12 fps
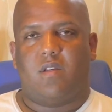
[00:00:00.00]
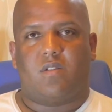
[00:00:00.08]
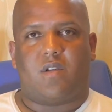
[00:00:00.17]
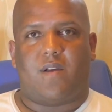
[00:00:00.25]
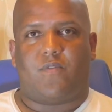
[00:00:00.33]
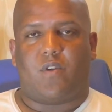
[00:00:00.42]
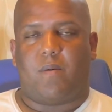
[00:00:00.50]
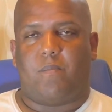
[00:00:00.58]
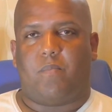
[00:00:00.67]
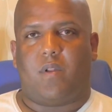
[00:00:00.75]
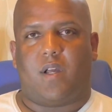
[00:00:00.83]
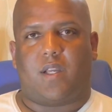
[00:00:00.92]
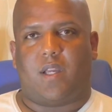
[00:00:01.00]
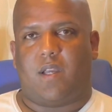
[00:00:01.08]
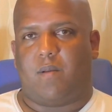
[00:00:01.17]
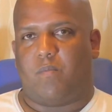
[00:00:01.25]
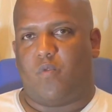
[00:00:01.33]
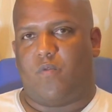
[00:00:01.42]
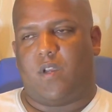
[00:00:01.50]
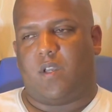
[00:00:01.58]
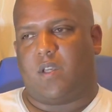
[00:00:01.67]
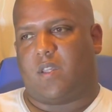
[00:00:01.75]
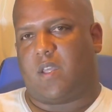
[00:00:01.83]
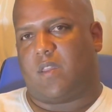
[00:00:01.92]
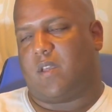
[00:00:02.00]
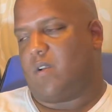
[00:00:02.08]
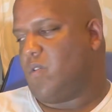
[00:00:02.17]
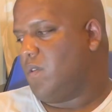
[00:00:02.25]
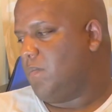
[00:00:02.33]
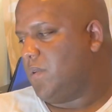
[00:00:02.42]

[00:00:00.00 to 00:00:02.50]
So I have to unplug it and move it and get that thing going.